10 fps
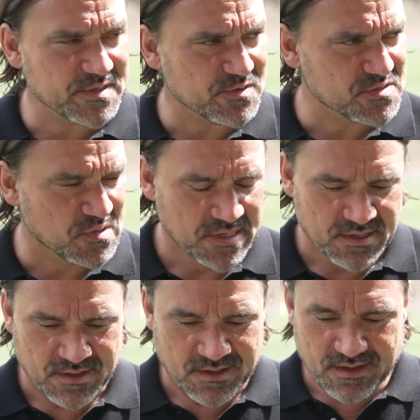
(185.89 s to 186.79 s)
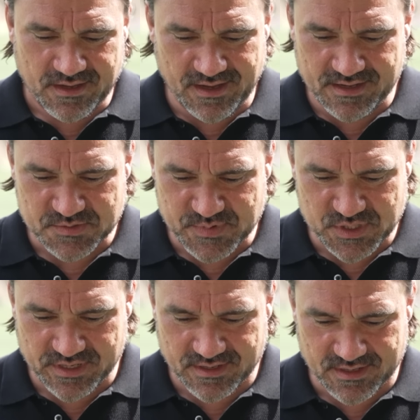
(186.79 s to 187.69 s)
We had also, yeah,
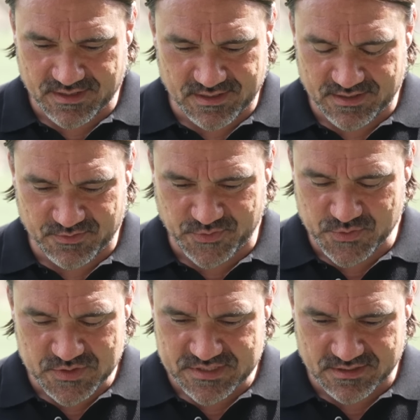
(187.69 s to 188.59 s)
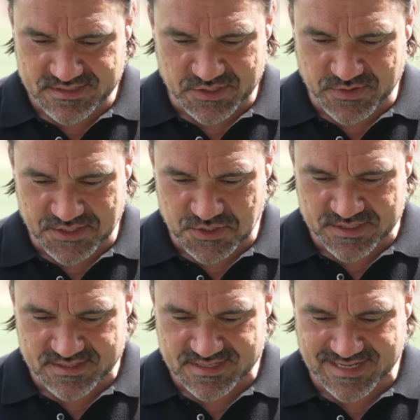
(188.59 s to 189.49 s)
especially a few
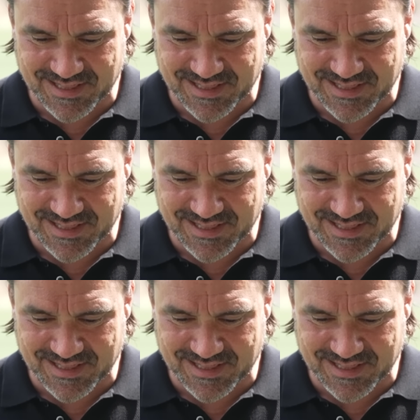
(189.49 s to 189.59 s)
situations